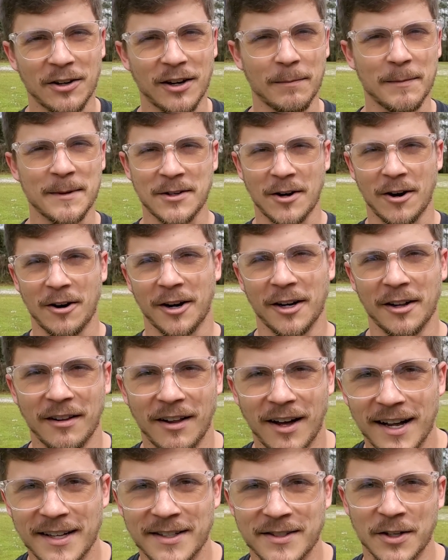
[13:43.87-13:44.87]
I've been talking a
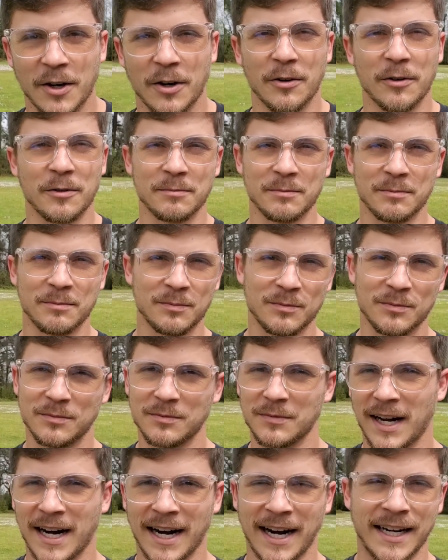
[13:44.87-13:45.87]
lot, so
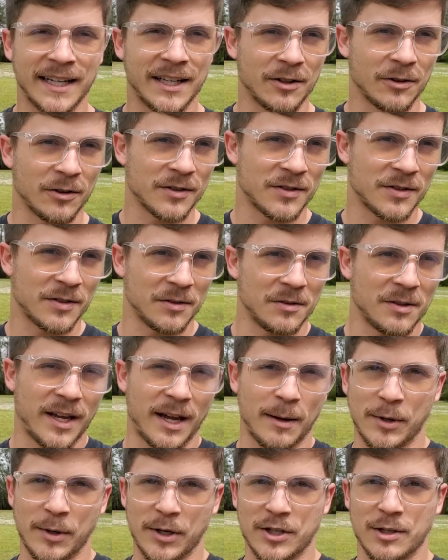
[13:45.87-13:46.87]
I got to get on to
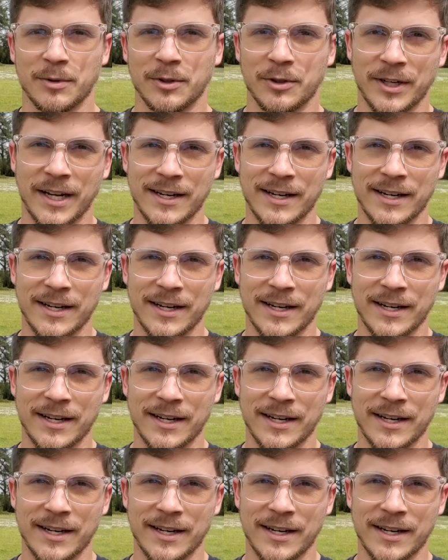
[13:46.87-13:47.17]
that budget build.